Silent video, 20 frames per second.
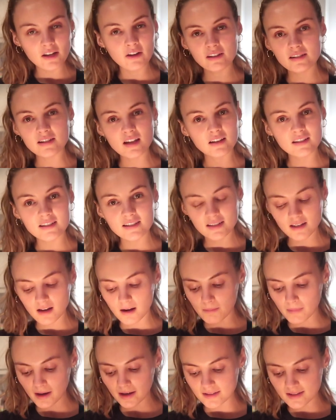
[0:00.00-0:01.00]
so excited to
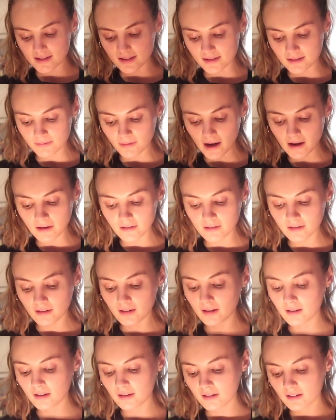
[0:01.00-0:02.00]
come back to this flat.
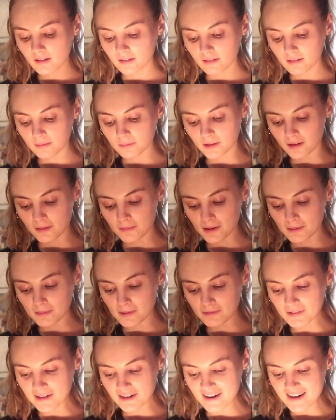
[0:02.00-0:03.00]
I'm gonna burn
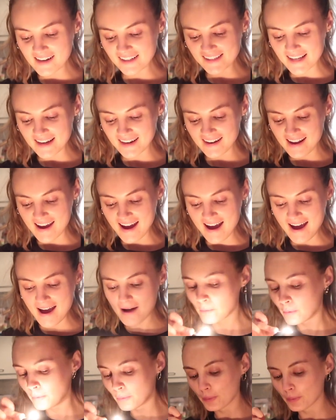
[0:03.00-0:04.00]
my finger any second.
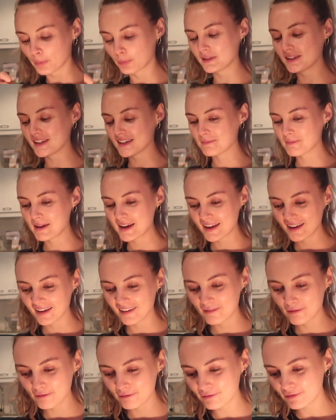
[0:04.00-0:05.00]
Ah, didn't make
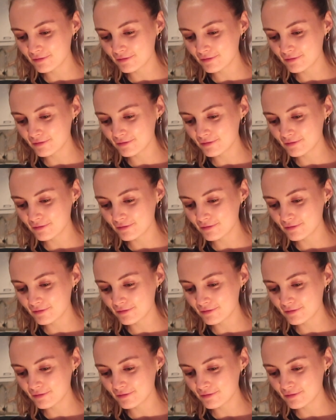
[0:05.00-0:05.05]
it.